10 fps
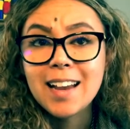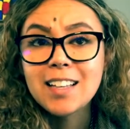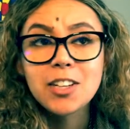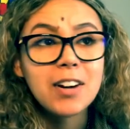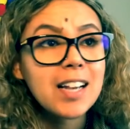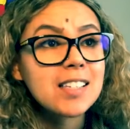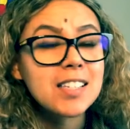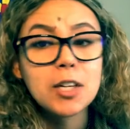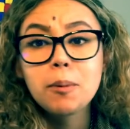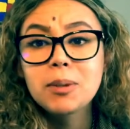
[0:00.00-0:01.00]
you're at
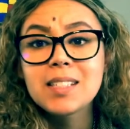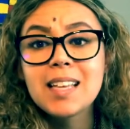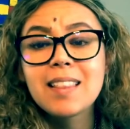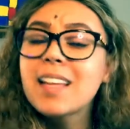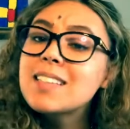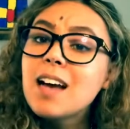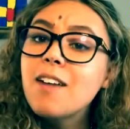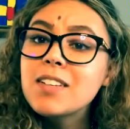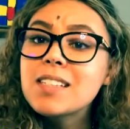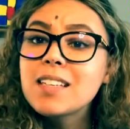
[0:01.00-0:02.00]
0%. That's
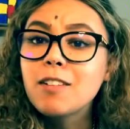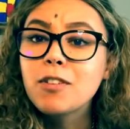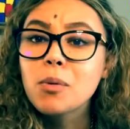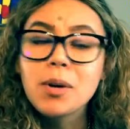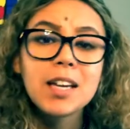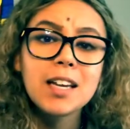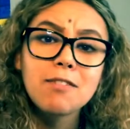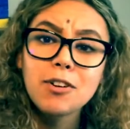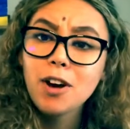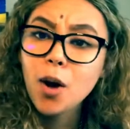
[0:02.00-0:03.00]
obviously if you're working.
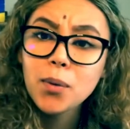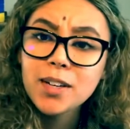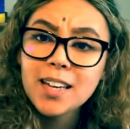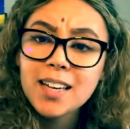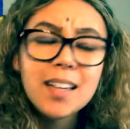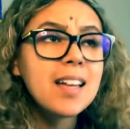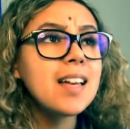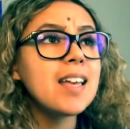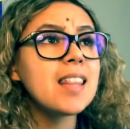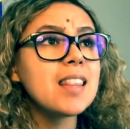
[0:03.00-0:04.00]
If you're not working,
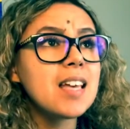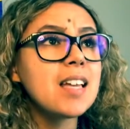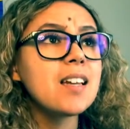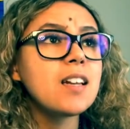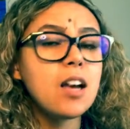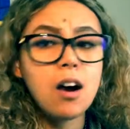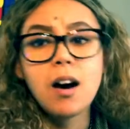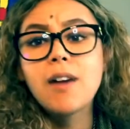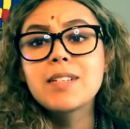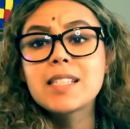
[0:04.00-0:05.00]
then
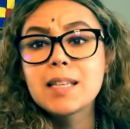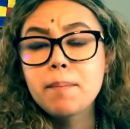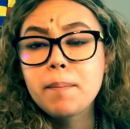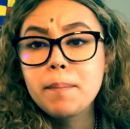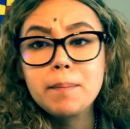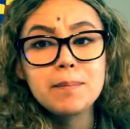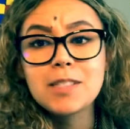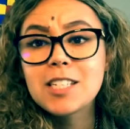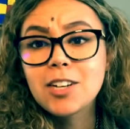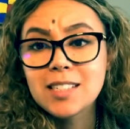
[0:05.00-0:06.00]
obviously
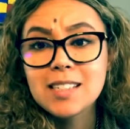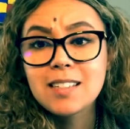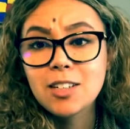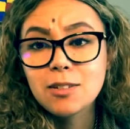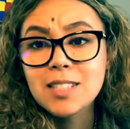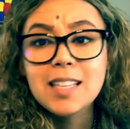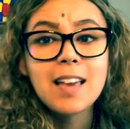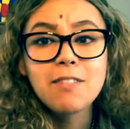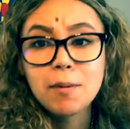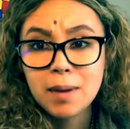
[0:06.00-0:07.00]
start, you know,
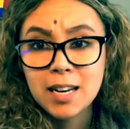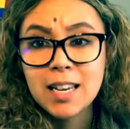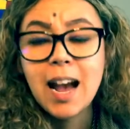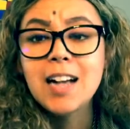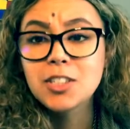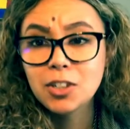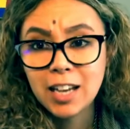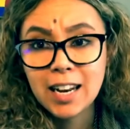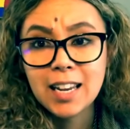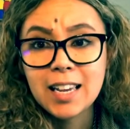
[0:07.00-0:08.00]
save your money as you're
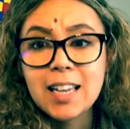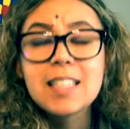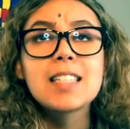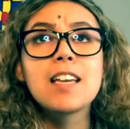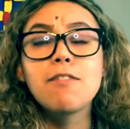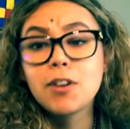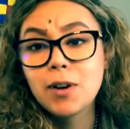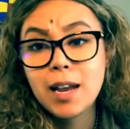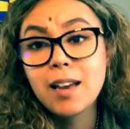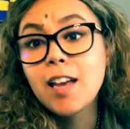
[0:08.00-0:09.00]
getting it. If
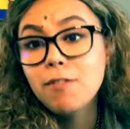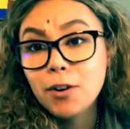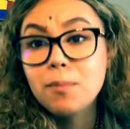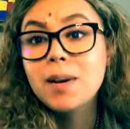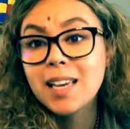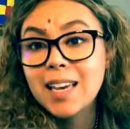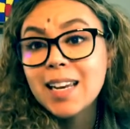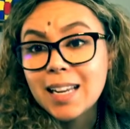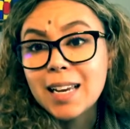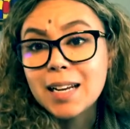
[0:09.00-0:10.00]
you're
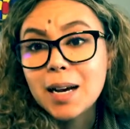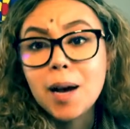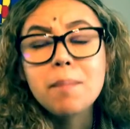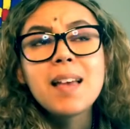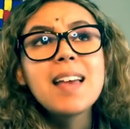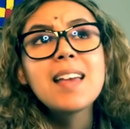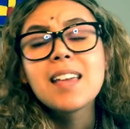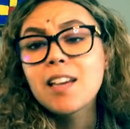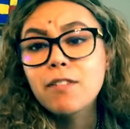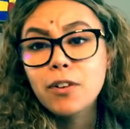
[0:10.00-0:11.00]
getting an income,
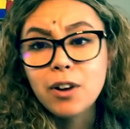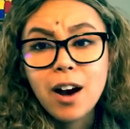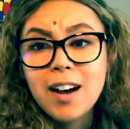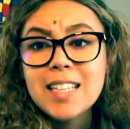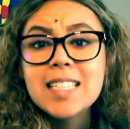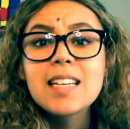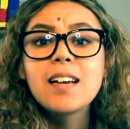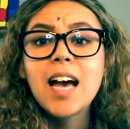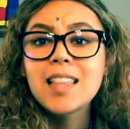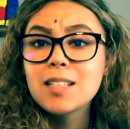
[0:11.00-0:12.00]
if you're not
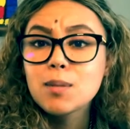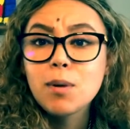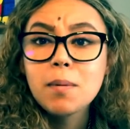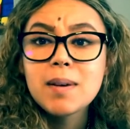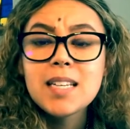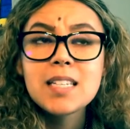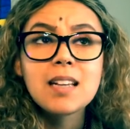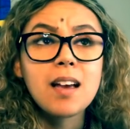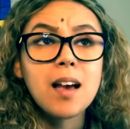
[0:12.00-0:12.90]
at this moment,